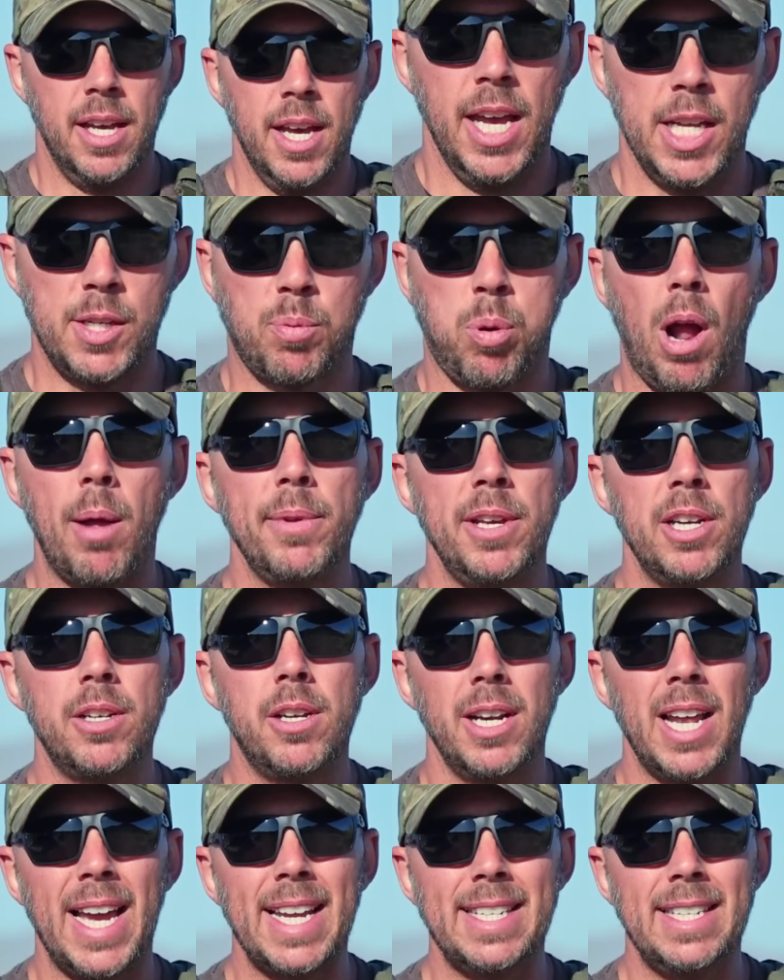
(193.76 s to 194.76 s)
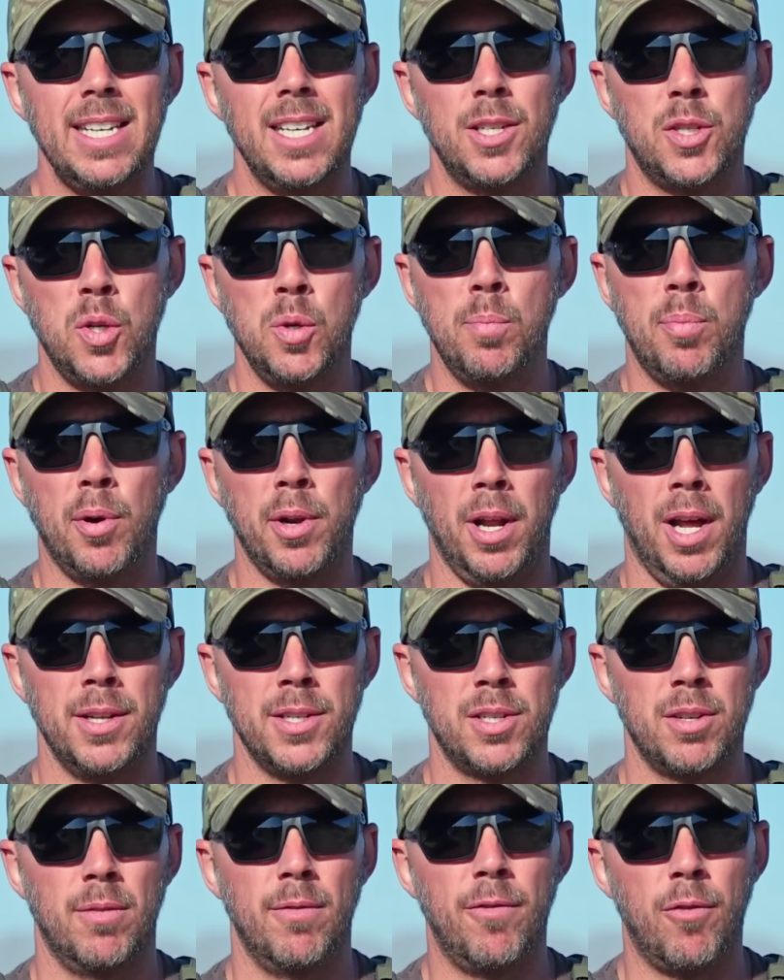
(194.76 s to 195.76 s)
it's probably a good idea to put on
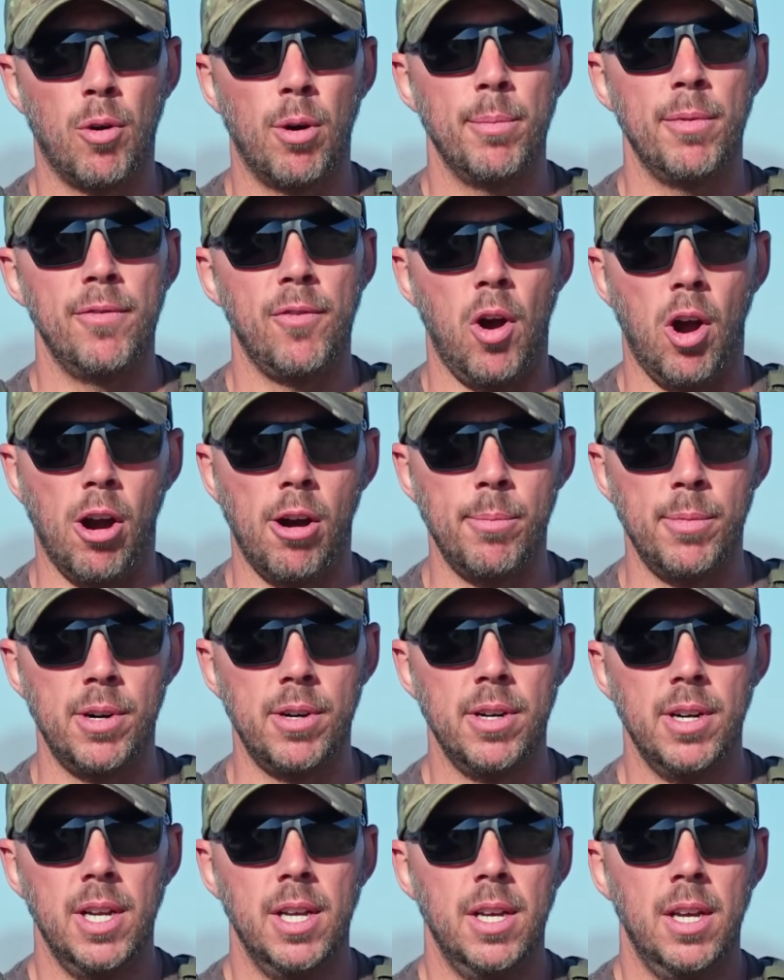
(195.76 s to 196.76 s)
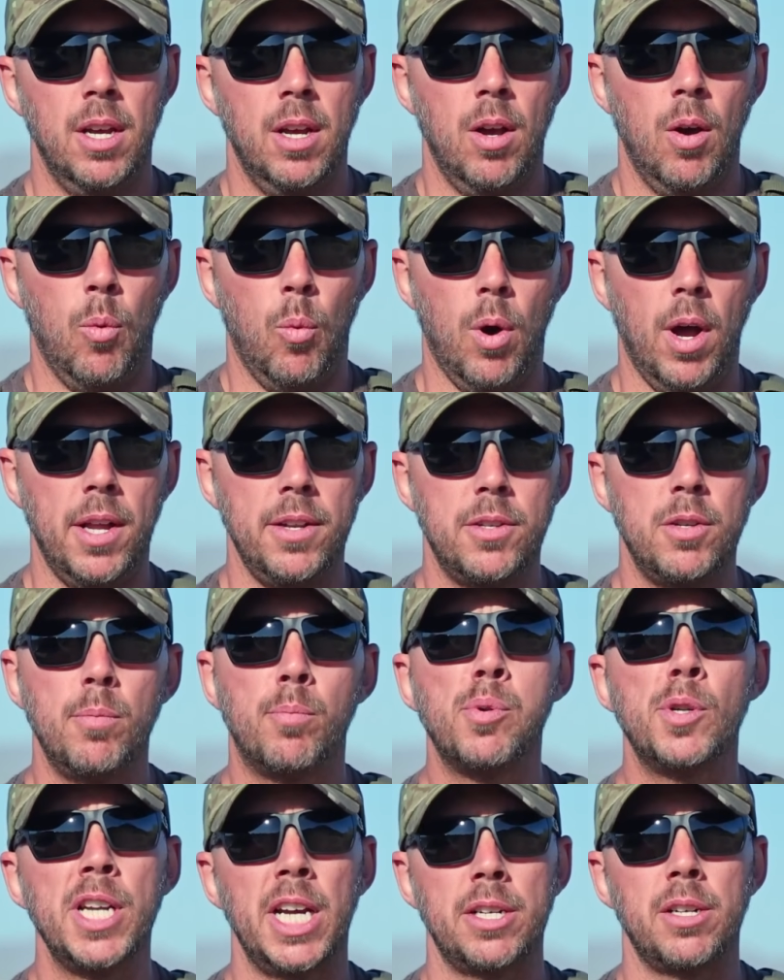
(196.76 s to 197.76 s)
some form of armor. 1, to
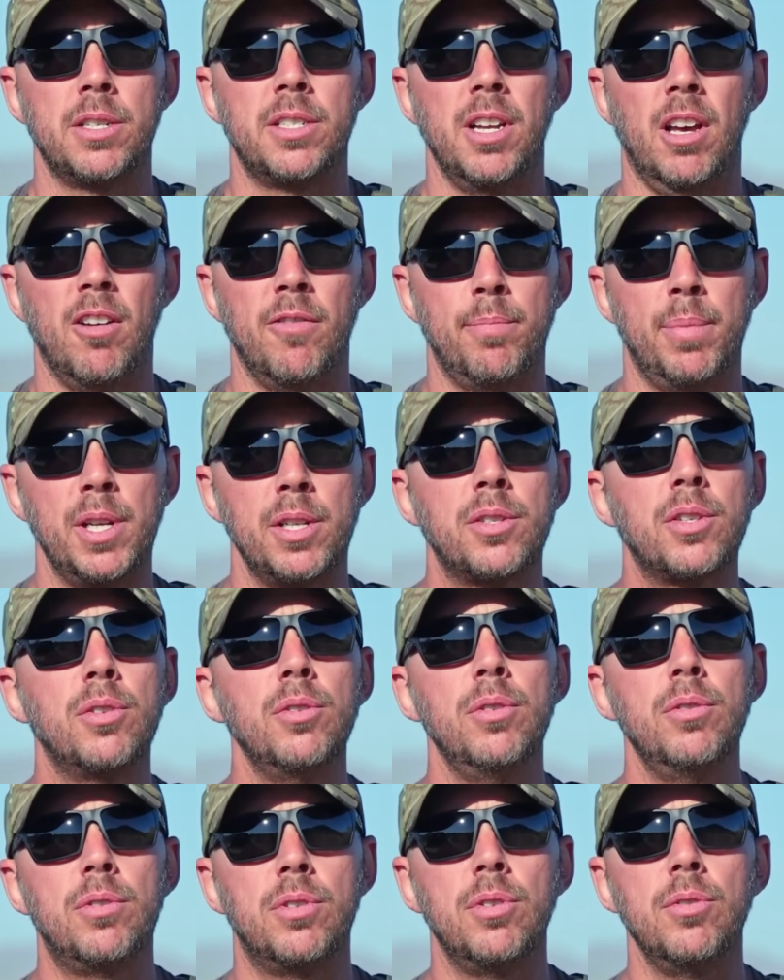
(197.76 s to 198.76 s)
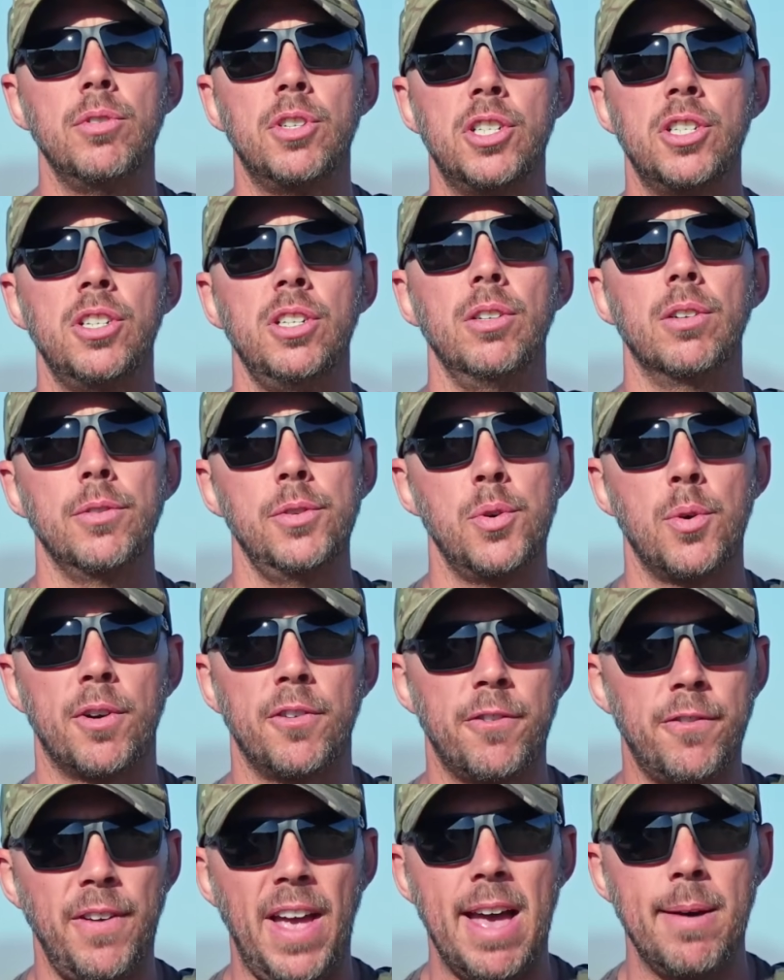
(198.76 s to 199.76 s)
protect yourself, but 2, to shield your
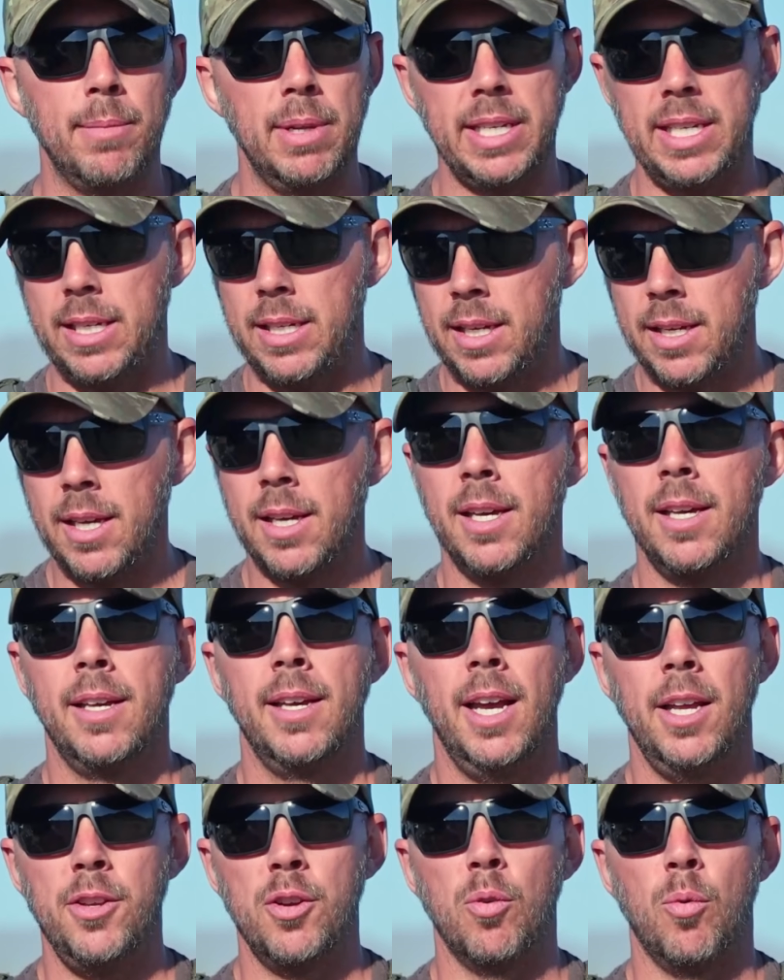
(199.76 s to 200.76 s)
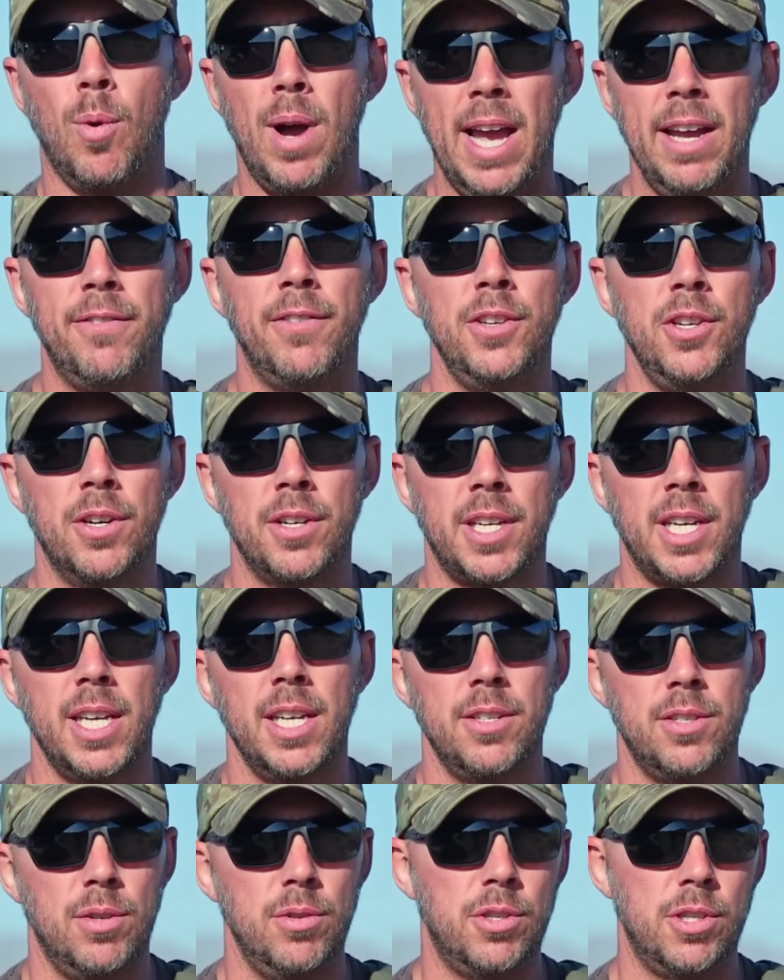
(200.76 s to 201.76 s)
family and your wife and your
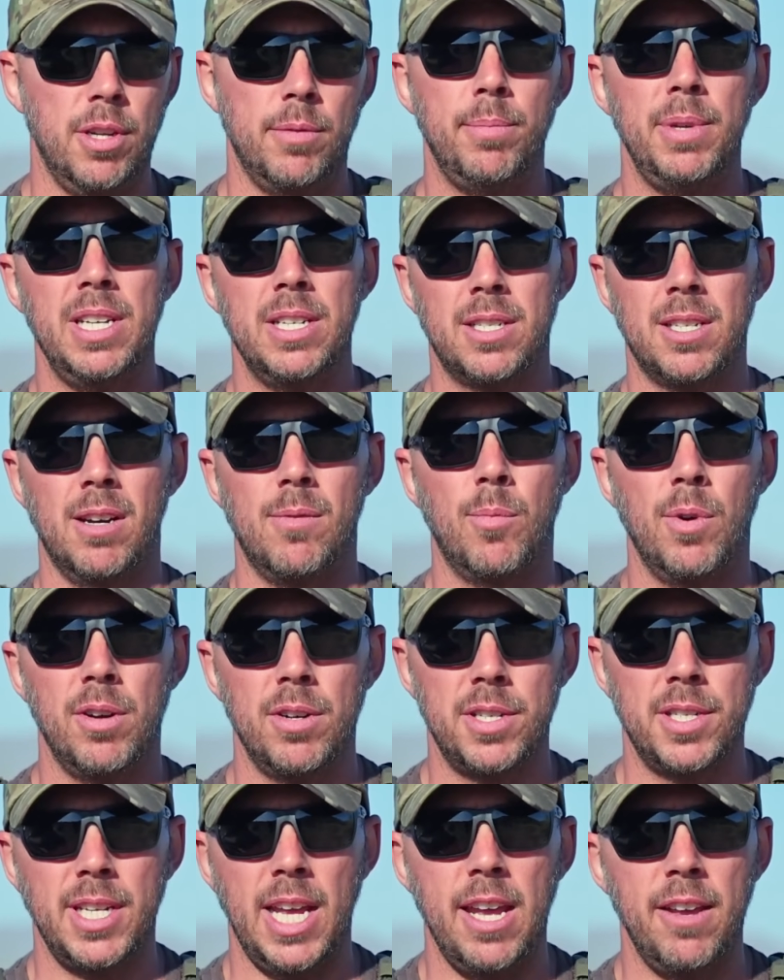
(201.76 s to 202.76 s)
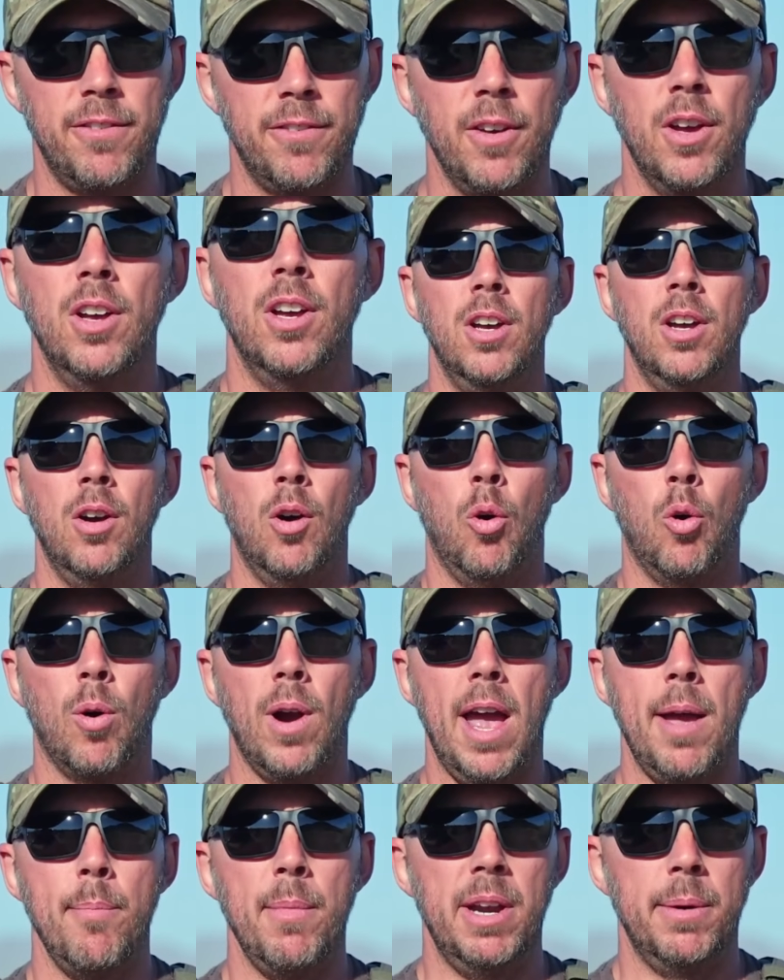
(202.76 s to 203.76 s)
kids, who should be somewhere safe or
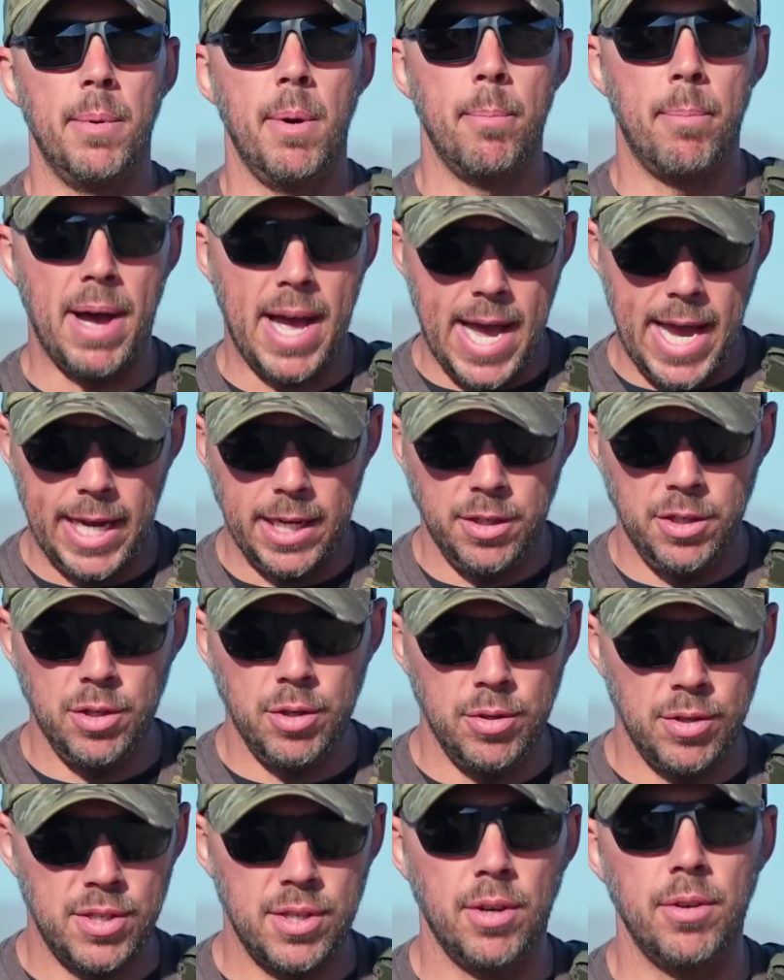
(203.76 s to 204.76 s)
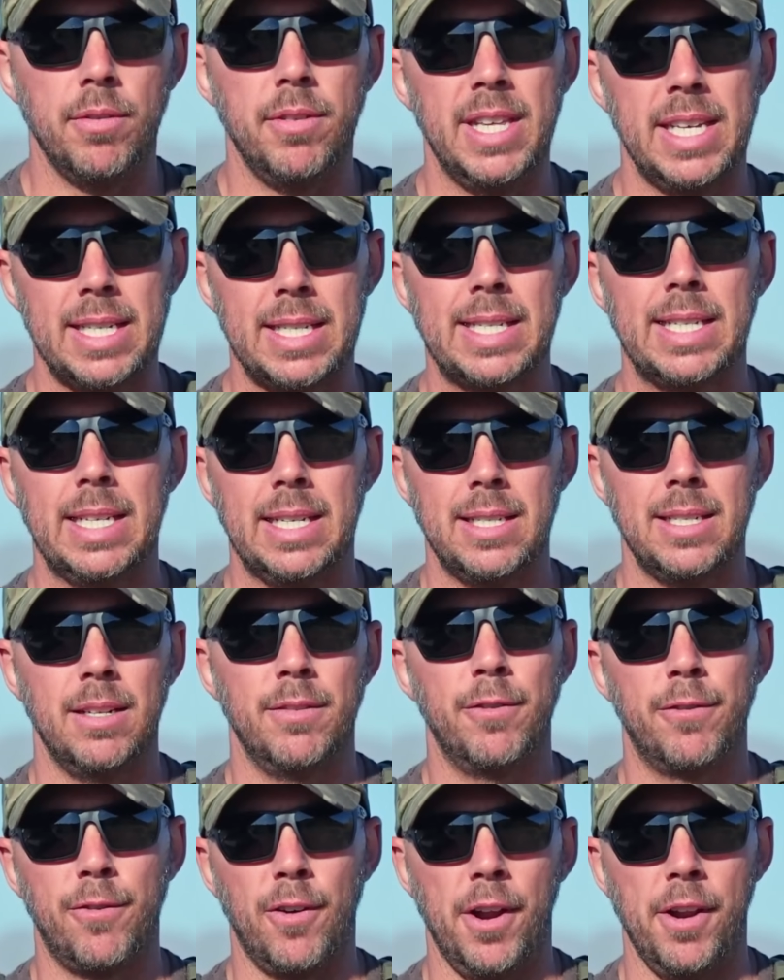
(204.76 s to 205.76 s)
at minimum behind you, so this is
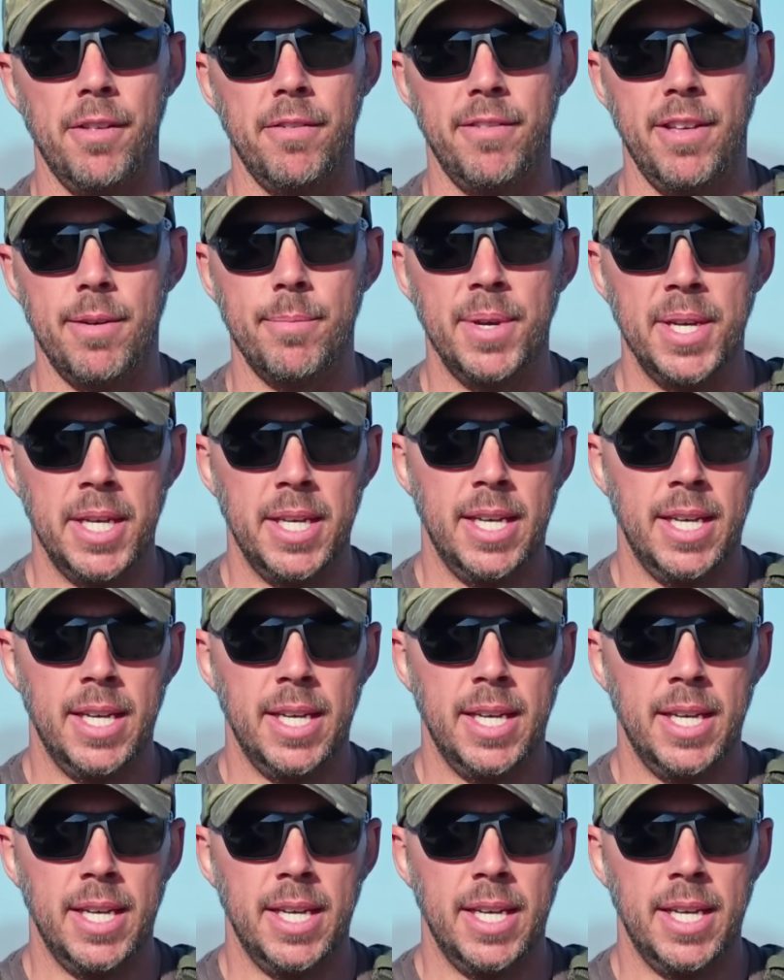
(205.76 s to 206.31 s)
in front of them.